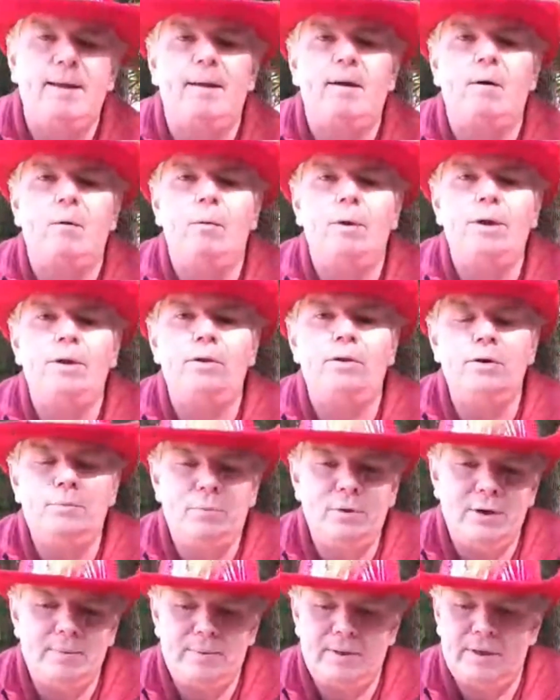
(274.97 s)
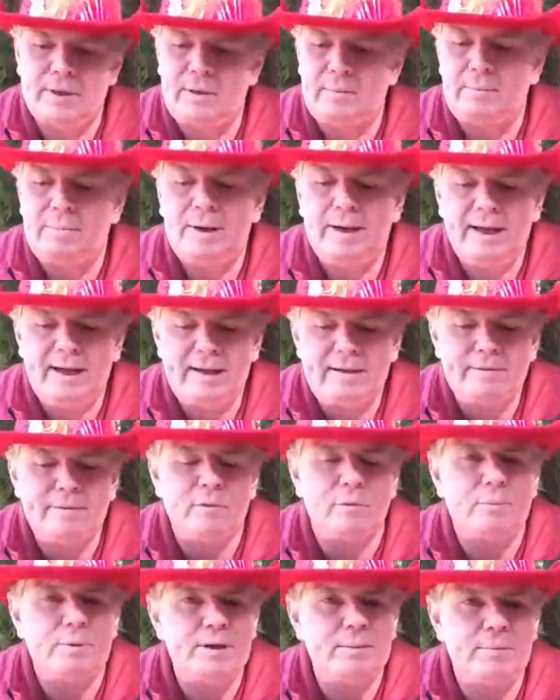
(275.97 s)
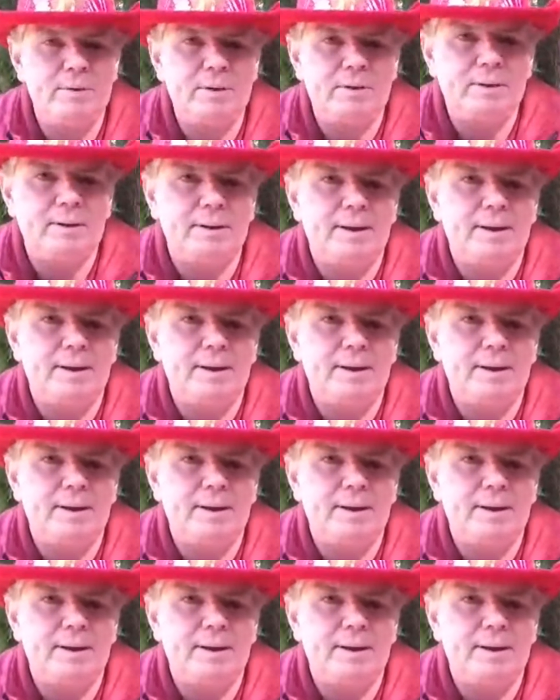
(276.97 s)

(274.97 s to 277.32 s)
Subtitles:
When you put up a little play for people,